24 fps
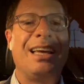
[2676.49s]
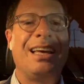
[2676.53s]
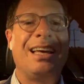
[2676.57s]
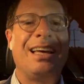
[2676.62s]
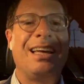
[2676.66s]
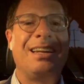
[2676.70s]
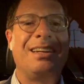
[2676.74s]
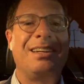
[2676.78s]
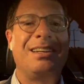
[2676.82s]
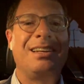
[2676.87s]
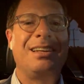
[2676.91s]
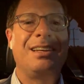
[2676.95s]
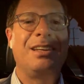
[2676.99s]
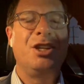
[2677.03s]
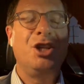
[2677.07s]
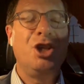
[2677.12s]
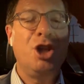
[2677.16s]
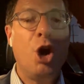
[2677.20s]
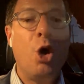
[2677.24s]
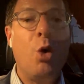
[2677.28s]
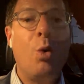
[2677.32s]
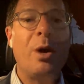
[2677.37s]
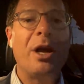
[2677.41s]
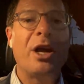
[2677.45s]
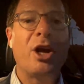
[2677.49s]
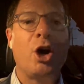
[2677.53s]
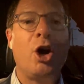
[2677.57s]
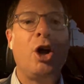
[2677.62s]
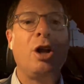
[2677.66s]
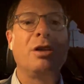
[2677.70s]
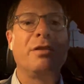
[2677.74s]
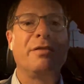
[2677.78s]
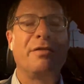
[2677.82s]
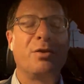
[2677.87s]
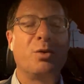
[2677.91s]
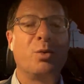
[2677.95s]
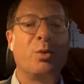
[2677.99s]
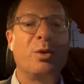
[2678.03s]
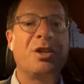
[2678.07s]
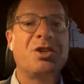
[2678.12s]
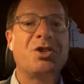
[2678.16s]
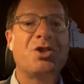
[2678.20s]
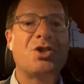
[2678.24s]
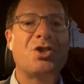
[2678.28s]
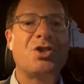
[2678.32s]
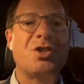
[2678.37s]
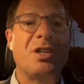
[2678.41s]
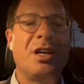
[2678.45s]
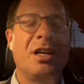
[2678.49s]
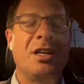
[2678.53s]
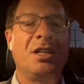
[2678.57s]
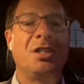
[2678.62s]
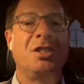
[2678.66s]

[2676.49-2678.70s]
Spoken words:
and knowing all of the risks,